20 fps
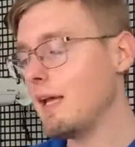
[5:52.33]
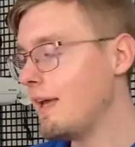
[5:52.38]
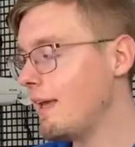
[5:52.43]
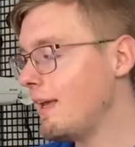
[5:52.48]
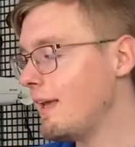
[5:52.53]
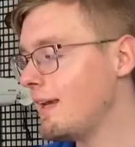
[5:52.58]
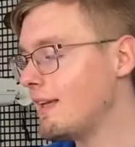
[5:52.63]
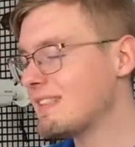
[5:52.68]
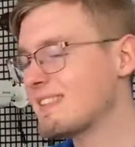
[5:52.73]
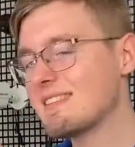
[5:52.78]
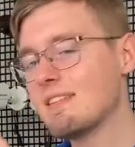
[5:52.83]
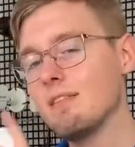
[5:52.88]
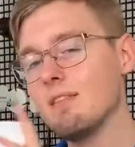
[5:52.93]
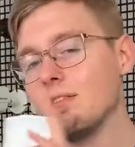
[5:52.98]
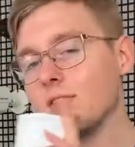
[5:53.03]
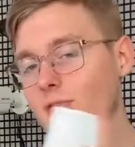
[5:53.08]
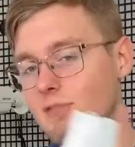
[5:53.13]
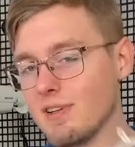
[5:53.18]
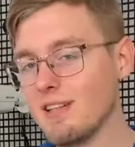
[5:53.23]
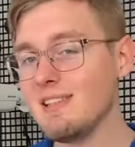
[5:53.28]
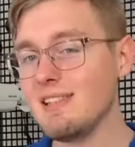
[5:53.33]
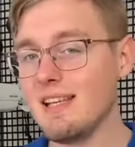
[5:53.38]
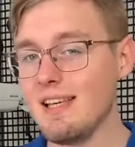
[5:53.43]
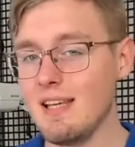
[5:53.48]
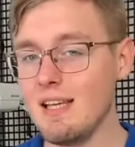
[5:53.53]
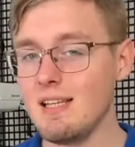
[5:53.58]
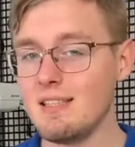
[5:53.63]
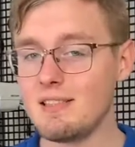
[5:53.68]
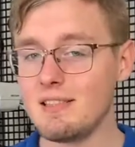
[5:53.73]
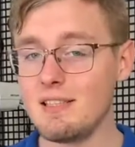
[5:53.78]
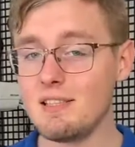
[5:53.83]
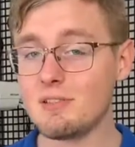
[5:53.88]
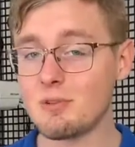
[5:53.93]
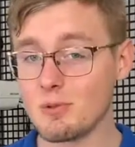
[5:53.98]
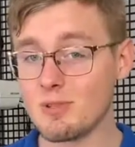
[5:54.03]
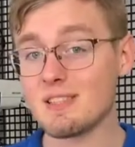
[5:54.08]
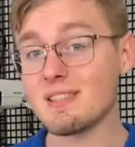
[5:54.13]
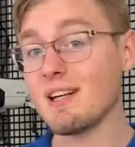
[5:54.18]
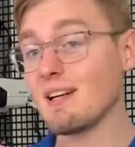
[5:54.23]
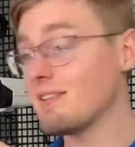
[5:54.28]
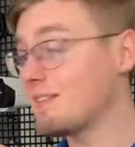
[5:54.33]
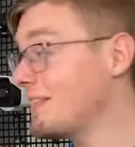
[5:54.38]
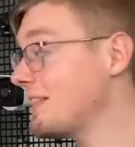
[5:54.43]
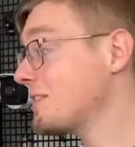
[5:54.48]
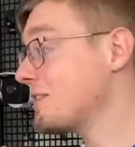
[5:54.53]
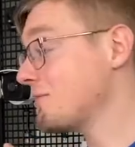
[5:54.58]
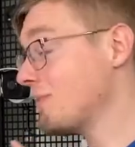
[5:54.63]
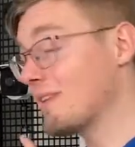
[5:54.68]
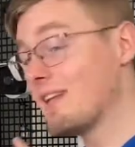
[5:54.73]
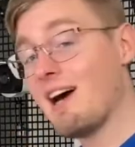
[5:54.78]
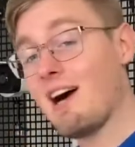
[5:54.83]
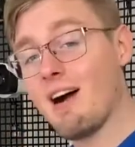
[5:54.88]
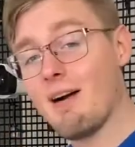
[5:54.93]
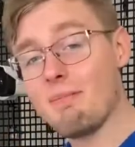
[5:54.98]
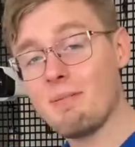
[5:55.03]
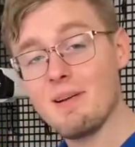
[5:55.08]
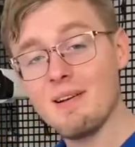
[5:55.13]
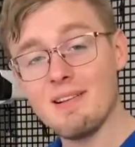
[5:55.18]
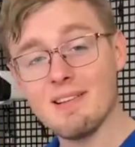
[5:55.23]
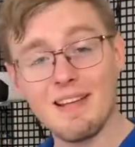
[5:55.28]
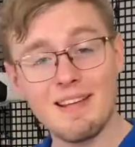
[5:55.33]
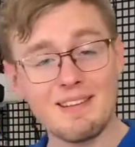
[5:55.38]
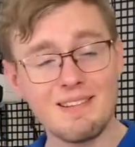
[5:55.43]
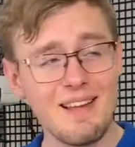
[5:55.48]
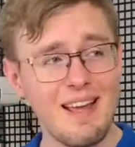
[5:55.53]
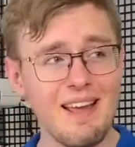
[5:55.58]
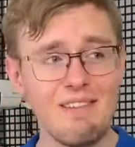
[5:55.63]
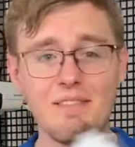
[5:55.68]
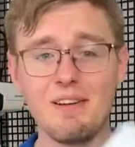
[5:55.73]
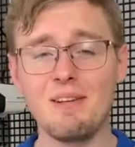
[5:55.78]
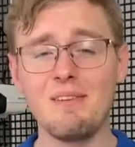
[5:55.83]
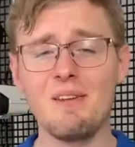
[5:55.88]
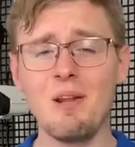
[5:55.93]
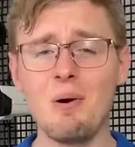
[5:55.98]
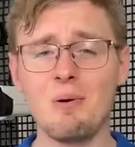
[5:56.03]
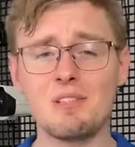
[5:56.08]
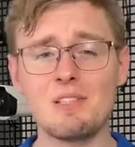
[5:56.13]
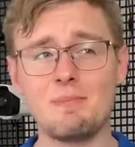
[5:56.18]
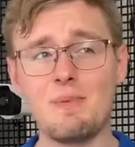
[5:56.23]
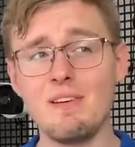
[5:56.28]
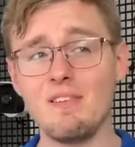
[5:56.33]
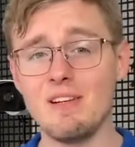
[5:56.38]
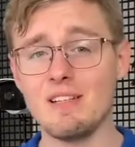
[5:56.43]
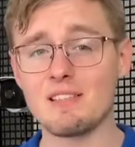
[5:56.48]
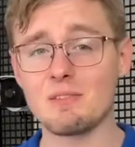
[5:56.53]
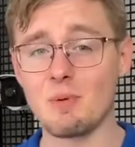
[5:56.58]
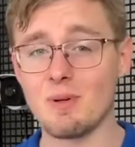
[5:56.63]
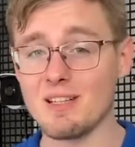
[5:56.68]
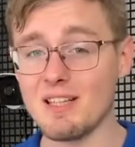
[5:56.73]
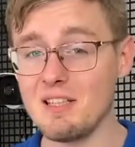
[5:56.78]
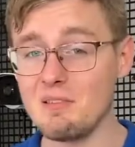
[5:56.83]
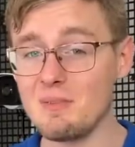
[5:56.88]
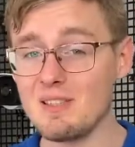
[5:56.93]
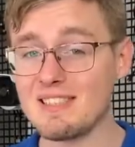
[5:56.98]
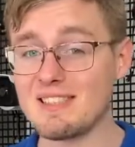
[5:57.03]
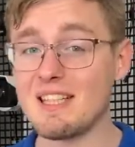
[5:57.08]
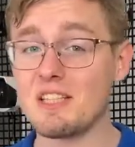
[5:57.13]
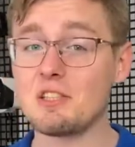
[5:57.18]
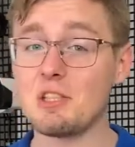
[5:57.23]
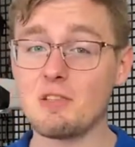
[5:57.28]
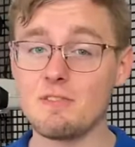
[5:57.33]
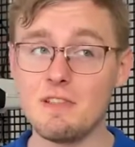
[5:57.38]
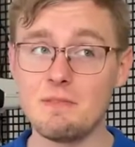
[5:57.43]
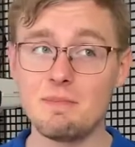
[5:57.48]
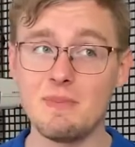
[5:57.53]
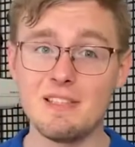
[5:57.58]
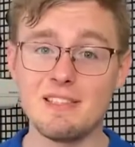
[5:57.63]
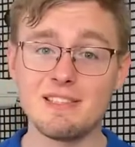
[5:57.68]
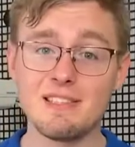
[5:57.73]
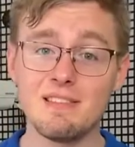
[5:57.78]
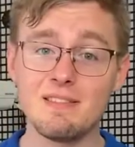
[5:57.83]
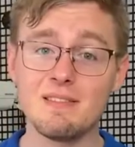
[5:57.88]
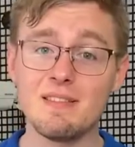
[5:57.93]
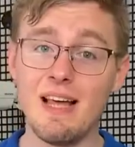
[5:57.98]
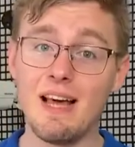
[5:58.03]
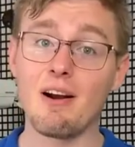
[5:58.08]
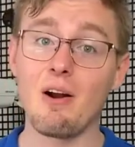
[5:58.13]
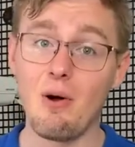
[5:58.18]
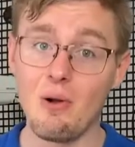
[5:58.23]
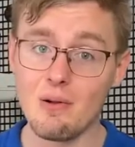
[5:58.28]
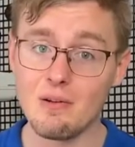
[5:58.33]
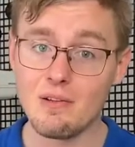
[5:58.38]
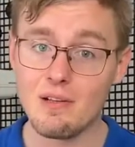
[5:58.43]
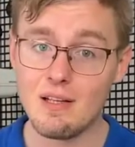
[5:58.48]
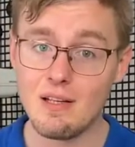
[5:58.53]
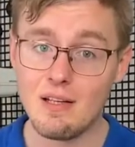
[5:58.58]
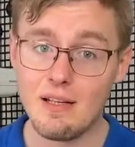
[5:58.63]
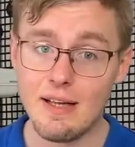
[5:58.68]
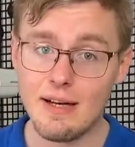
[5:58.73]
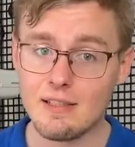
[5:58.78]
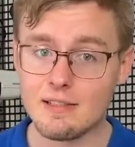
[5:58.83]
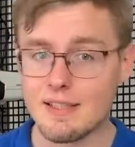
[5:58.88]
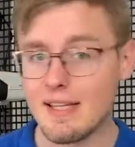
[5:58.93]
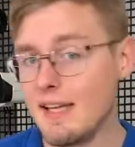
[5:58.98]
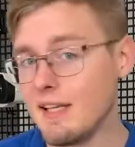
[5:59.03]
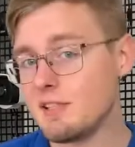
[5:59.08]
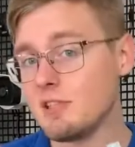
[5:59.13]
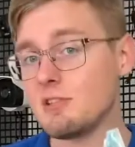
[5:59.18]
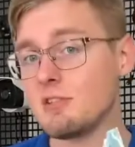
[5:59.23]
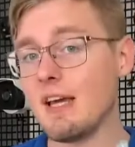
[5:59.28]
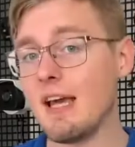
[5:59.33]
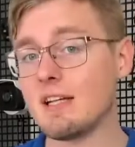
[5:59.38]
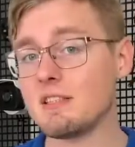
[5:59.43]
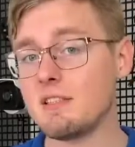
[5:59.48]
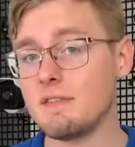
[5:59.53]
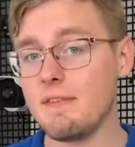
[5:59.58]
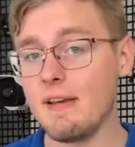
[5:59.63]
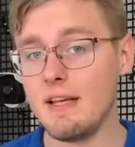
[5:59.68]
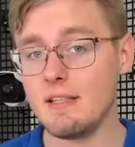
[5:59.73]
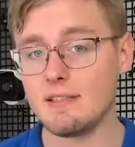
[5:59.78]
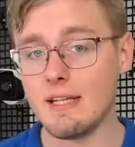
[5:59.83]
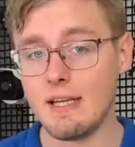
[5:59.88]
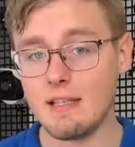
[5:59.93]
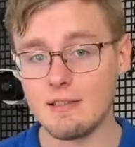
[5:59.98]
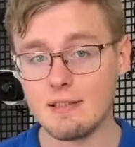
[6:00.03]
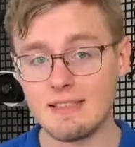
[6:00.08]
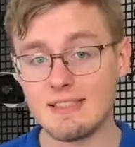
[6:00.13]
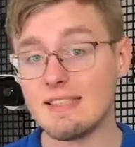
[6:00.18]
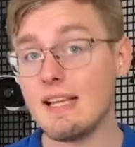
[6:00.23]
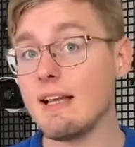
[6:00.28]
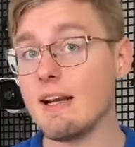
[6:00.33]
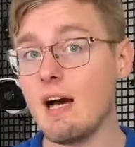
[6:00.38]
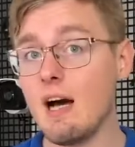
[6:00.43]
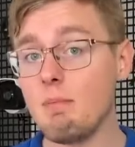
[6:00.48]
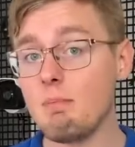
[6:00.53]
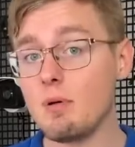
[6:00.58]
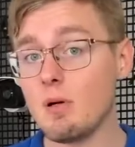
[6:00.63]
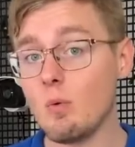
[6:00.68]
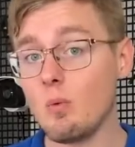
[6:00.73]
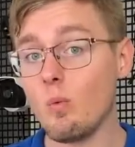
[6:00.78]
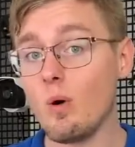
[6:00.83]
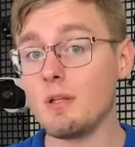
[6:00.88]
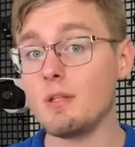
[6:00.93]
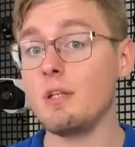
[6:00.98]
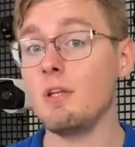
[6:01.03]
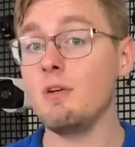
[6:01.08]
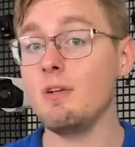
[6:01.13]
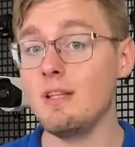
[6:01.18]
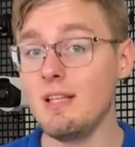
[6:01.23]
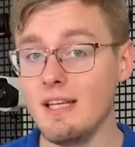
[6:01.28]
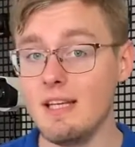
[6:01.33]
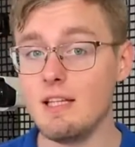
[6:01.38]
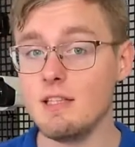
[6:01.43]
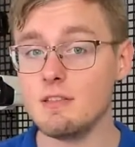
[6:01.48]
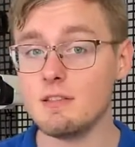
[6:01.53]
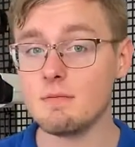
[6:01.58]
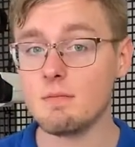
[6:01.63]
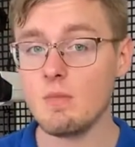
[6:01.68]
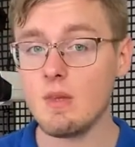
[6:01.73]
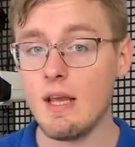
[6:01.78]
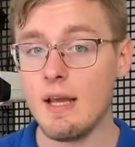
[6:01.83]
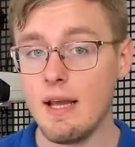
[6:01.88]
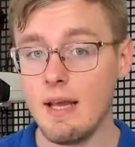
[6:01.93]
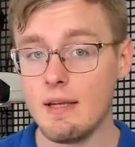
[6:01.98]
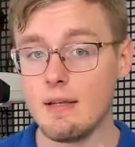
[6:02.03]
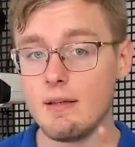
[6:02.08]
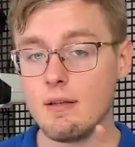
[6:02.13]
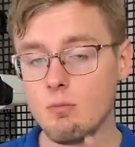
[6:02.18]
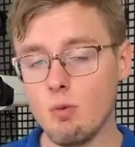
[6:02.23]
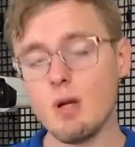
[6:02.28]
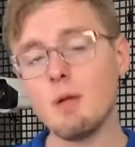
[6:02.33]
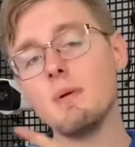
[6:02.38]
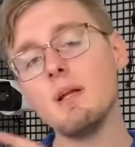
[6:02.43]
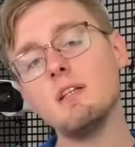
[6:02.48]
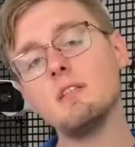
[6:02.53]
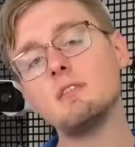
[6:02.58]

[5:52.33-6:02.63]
it is really easy to start this one up, like having no experience working with such equipment at all. It is easy to activate and set up what you need. And what I'm going